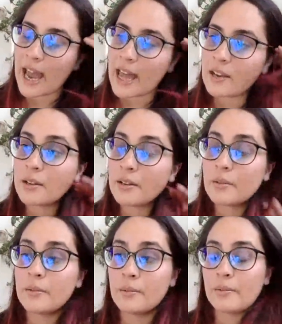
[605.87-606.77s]
And
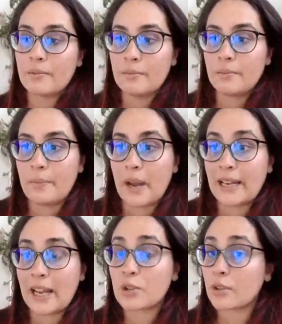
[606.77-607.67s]
by
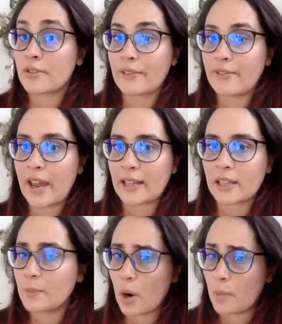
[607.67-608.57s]
nature of that fact,
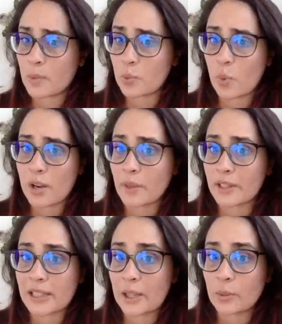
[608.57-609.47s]
the poems weren't
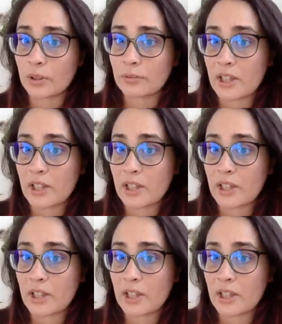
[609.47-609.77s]
multilingual.